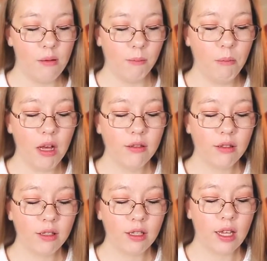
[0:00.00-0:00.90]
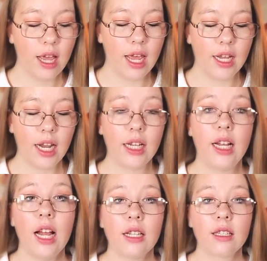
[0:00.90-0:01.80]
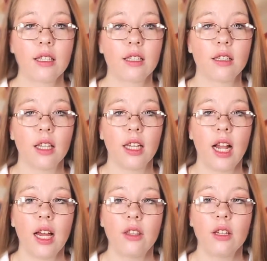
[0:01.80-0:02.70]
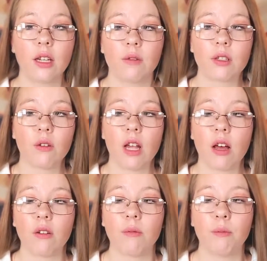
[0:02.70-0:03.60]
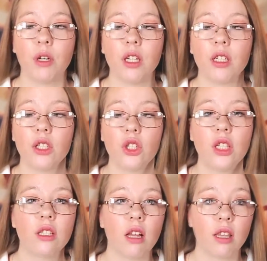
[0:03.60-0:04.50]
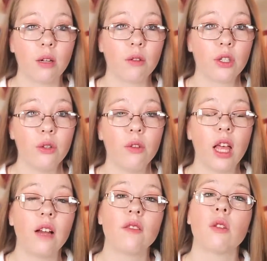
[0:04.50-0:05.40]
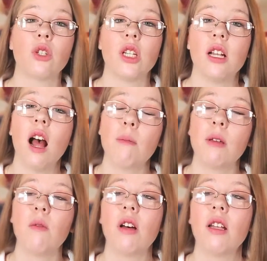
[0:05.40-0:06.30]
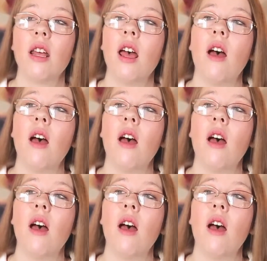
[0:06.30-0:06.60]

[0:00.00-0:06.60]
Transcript: months, and I guess, like, I thought they were sold out, but she saw that there were 2 left, so she got me one.